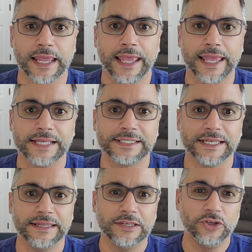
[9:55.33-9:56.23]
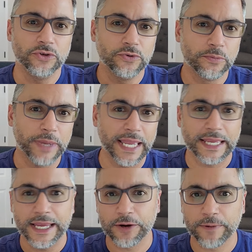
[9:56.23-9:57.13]
is you
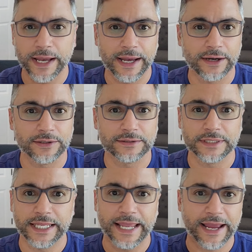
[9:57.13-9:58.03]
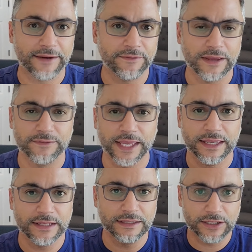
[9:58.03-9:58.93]
making around if they
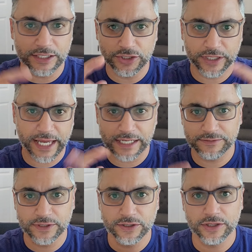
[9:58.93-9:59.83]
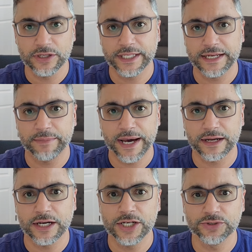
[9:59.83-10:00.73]
can look at your cash flow, you're looking at about
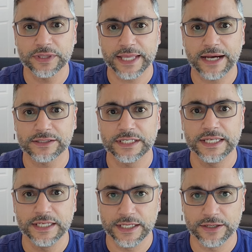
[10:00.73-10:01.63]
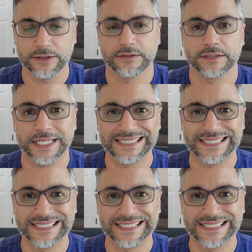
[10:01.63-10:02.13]
$100,000 a year in